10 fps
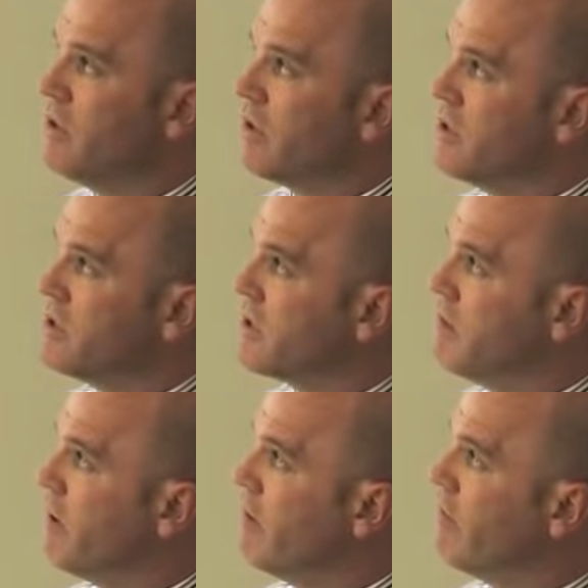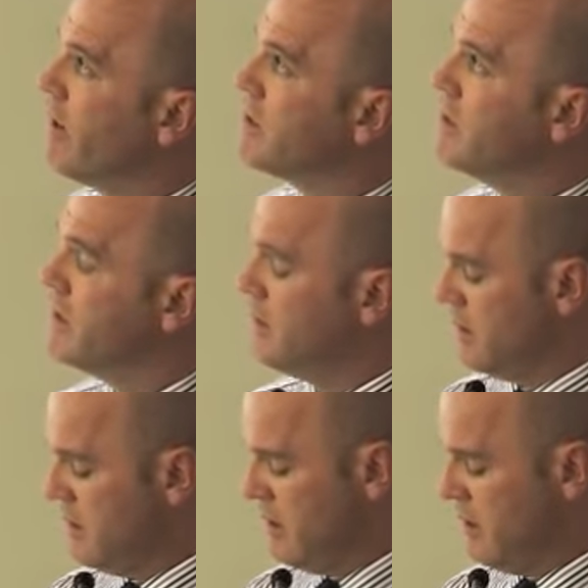organs can be affected.
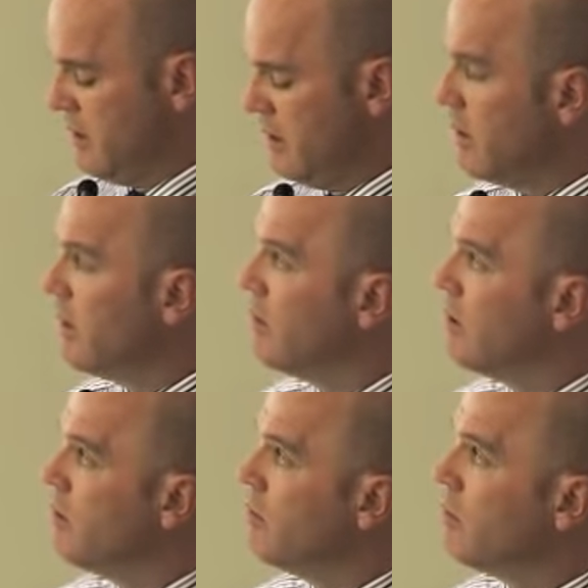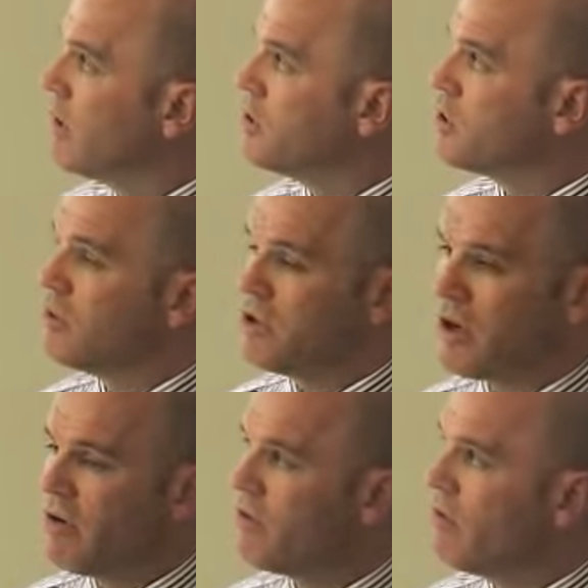But I just want to
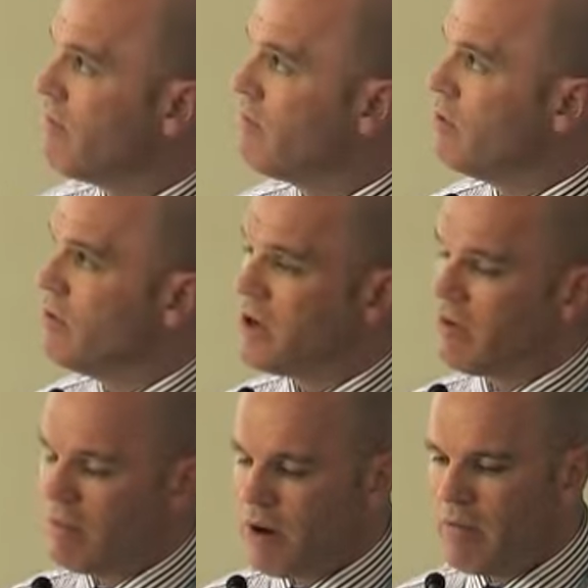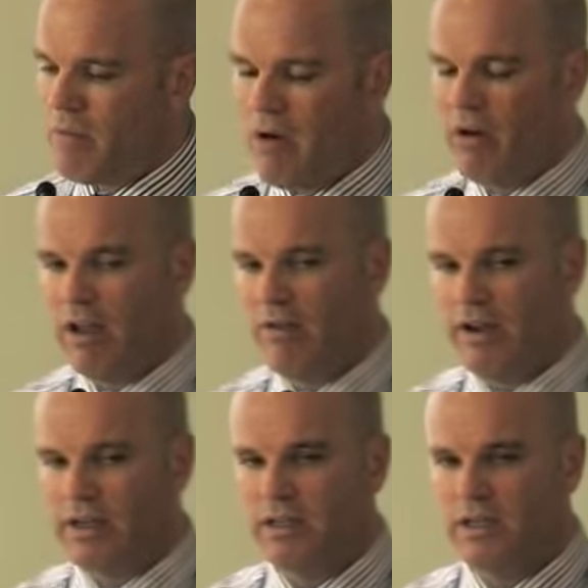go through a few that are primarily
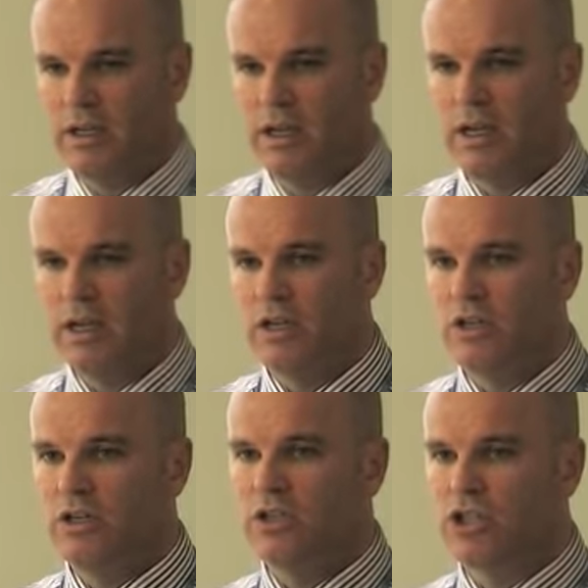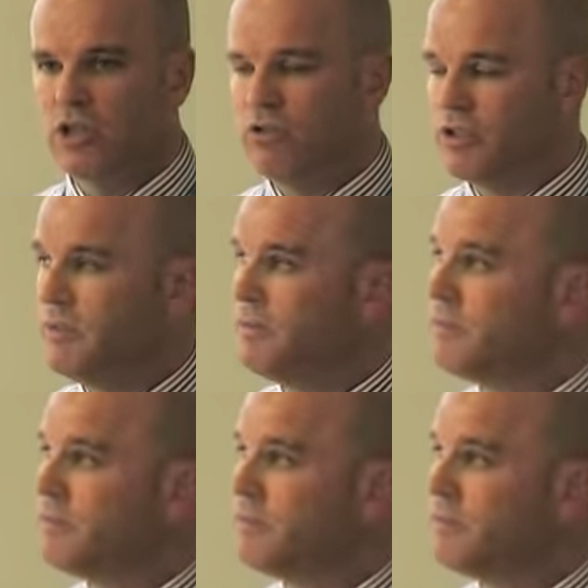affected in children.